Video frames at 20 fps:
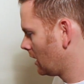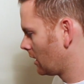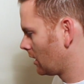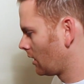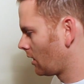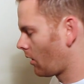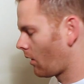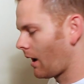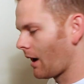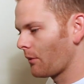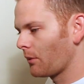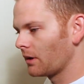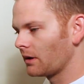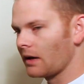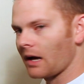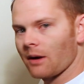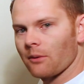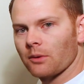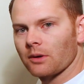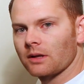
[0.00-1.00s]
you know, I
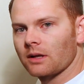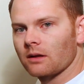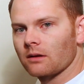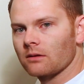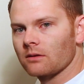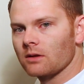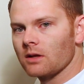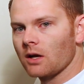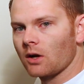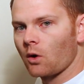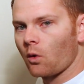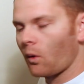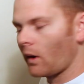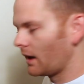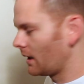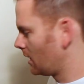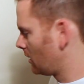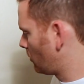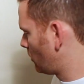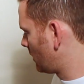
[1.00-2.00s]
would
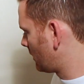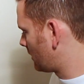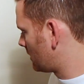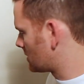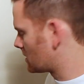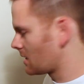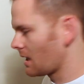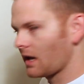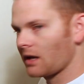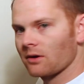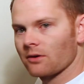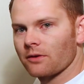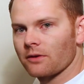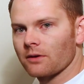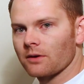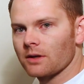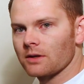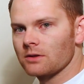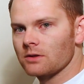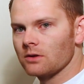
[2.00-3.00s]
equate it with the standard
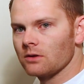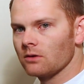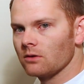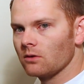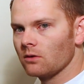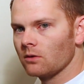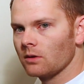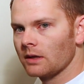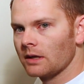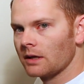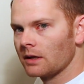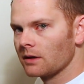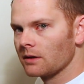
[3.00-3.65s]
32